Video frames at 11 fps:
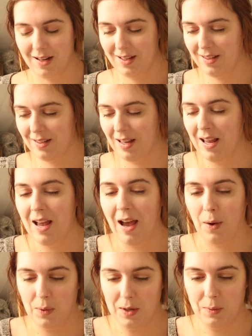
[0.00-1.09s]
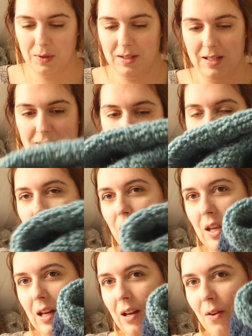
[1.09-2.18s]
And I really want this
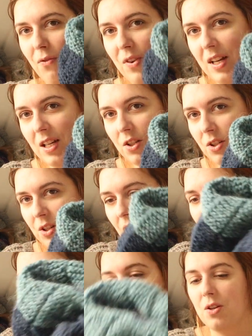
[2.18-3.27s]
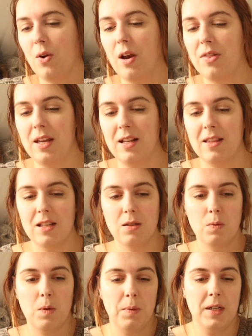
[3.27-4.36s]
thing finished, so I think this
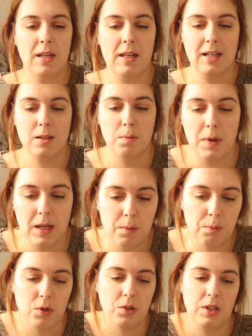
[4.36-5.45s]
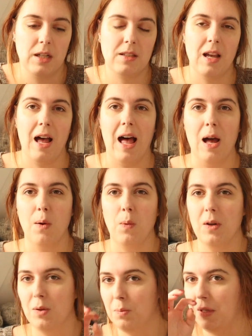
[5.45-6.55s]
will be the next big project I
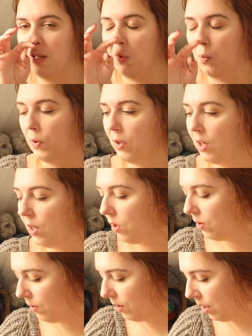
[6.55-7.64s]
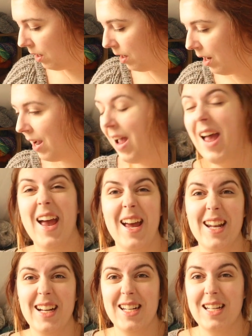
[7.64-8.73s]
will be working on.
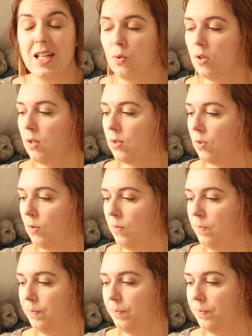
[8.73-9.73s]
And I did new cast on.